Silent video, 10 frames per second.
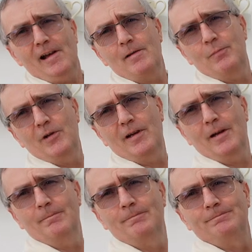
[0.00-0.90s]
and put it
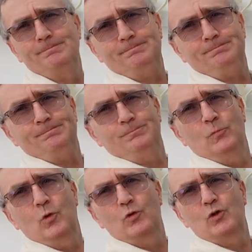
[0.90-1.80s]
up
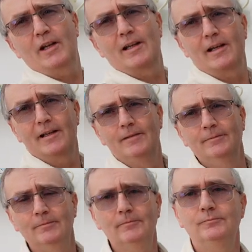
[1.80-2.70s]
more gently,
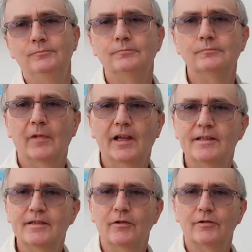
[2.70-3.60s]

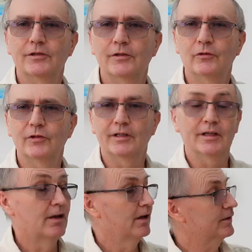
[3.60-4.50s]
it's not so noisy.